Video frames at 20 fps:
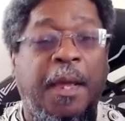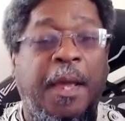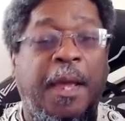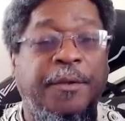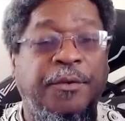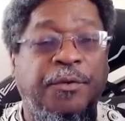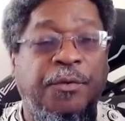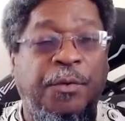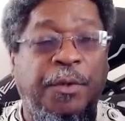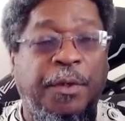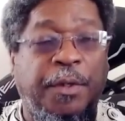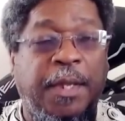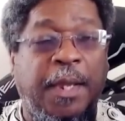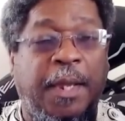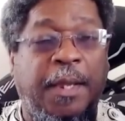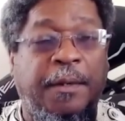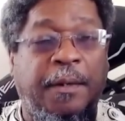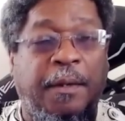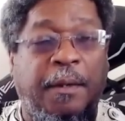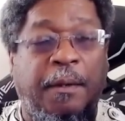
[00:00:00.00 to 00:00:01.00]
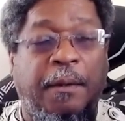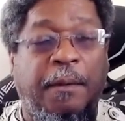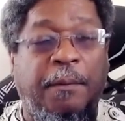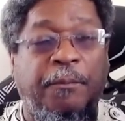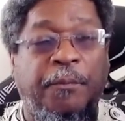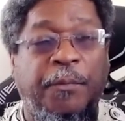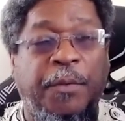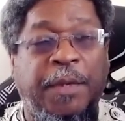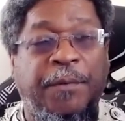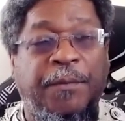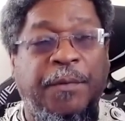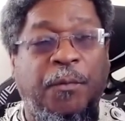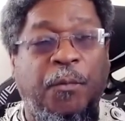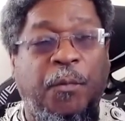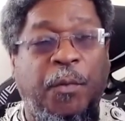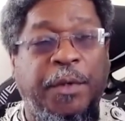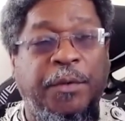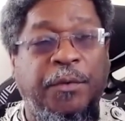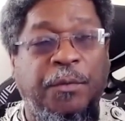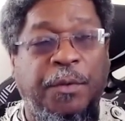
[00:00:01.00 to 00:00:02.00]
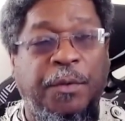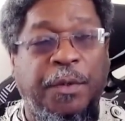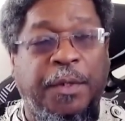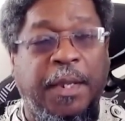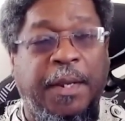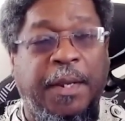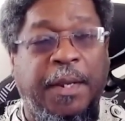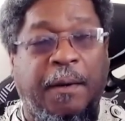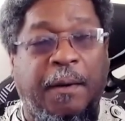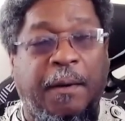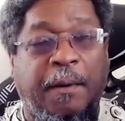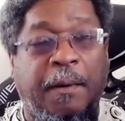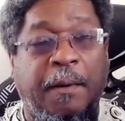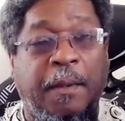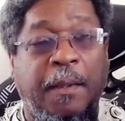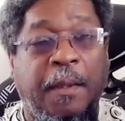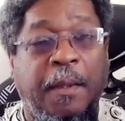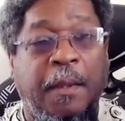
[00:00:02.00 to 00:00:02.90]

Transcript: And you look at even when you look at our